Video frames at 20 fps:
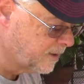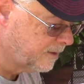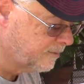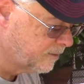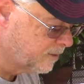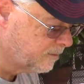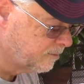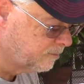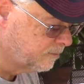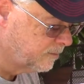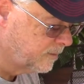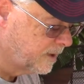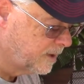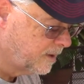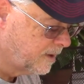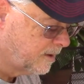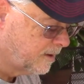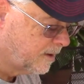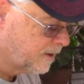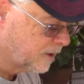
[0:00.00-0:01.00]
whatever
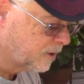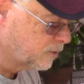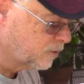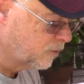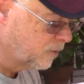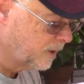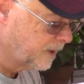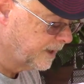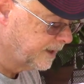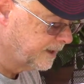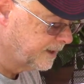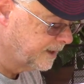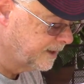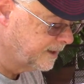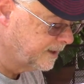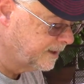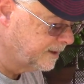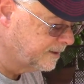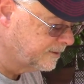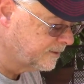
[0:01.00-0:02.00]
acrylic
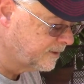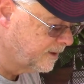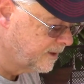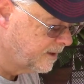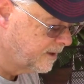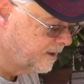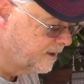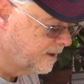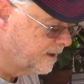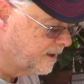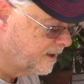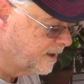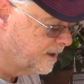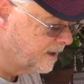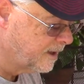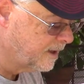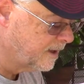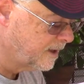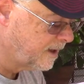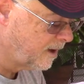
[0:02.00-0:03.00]
it is,
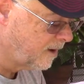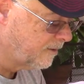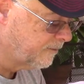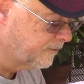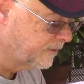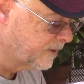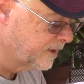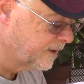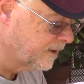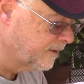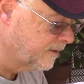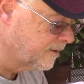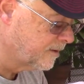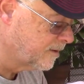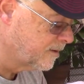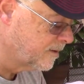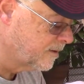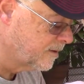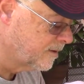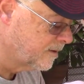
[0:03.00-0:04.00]
off of here,
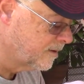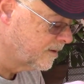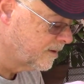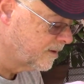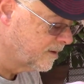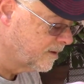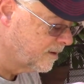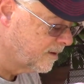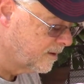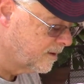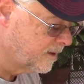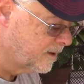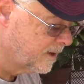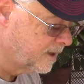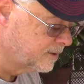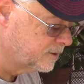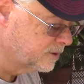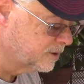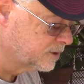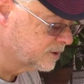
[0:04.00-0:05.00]

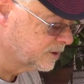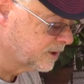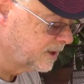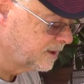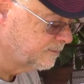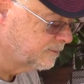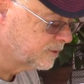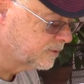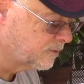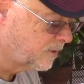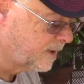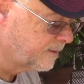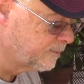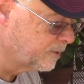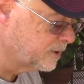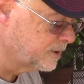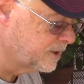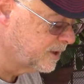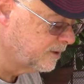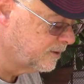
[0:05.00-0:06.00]
and just keep
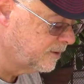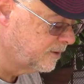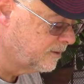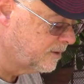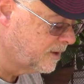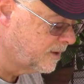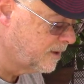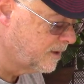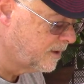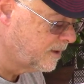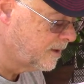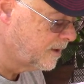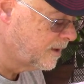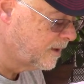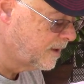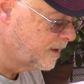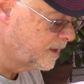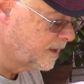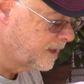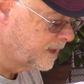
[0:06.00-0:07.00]
scraping until you
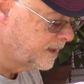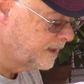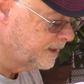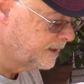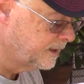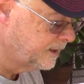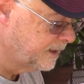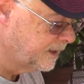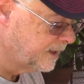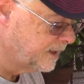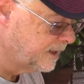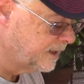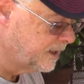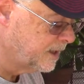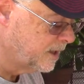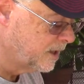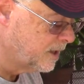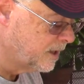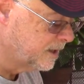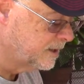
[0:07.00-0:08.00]
get it
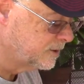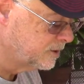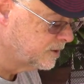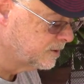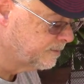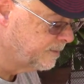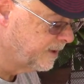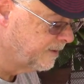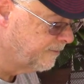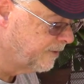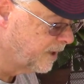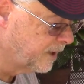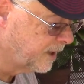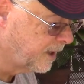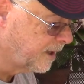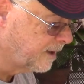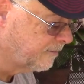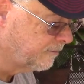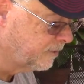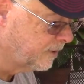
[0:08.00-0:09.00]
done. Just being very
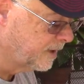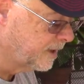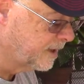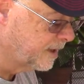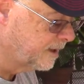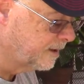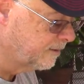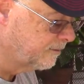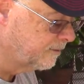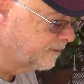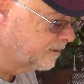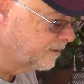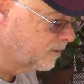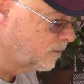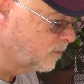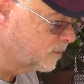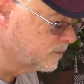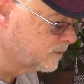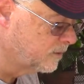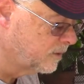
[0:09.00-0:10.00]
carefully, and of
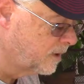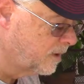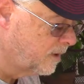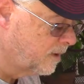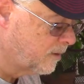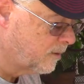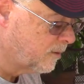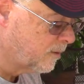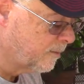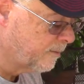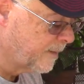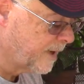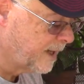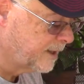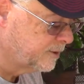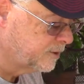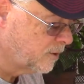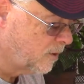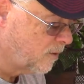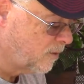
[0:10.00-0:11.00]
course
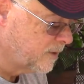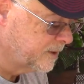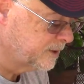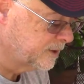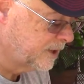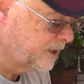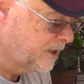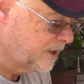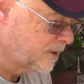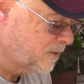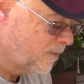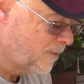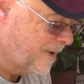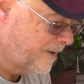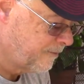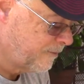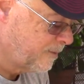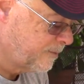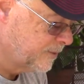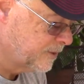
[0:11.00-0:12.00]
remind you, always cut
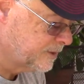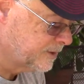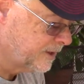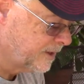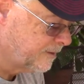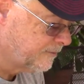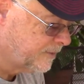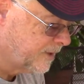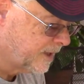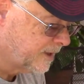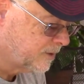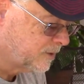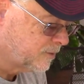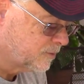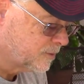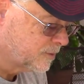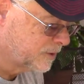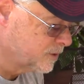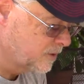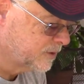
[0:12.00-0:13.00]
away from yourself, not
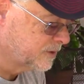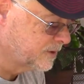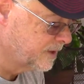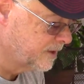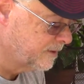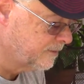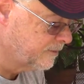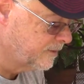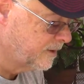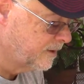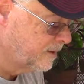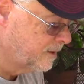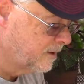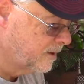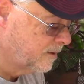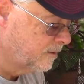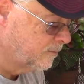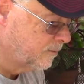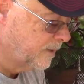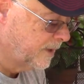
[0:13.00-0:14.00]
towards yourself.
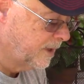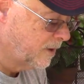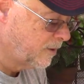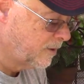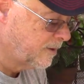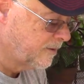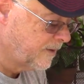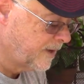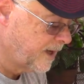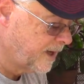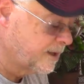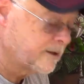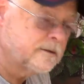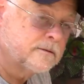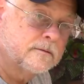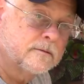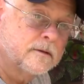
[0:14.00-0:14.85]
We learned that